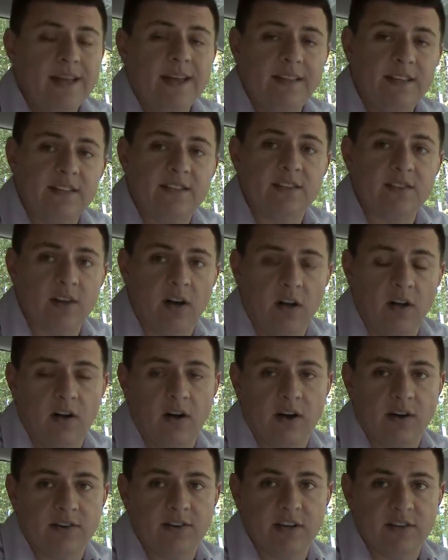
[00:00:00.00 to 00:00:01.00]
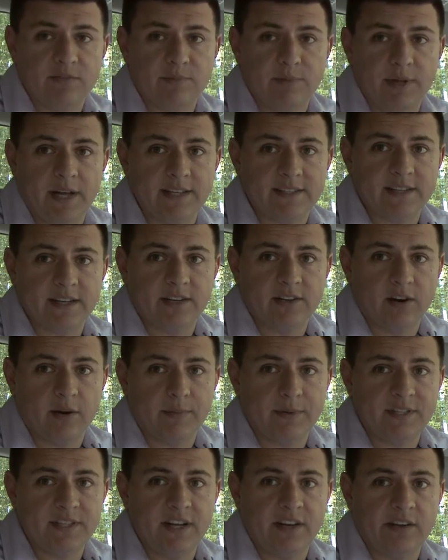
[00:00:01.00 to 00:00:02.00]
This is all hard touch plastic in our
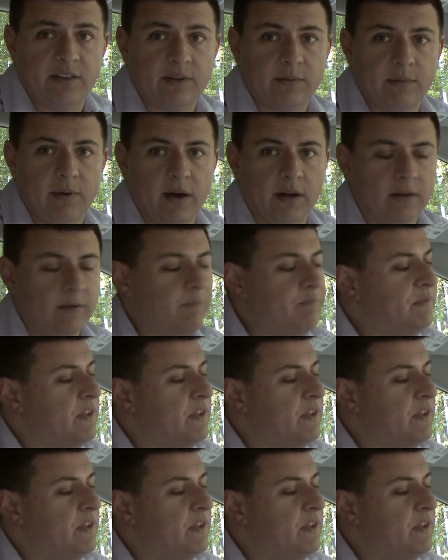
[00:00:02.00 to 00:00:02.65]
particular model.